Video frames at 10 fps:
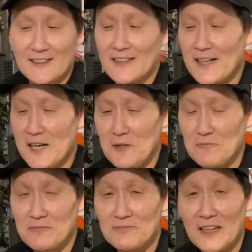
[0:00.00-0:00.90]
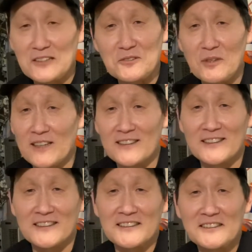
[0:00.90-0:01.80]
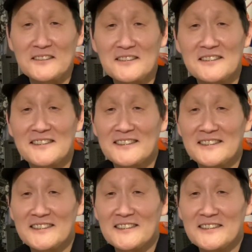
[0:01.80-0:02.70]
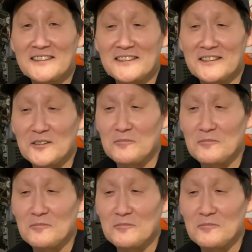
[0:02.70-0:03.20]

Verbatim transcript: Um, I just wanted to, you know,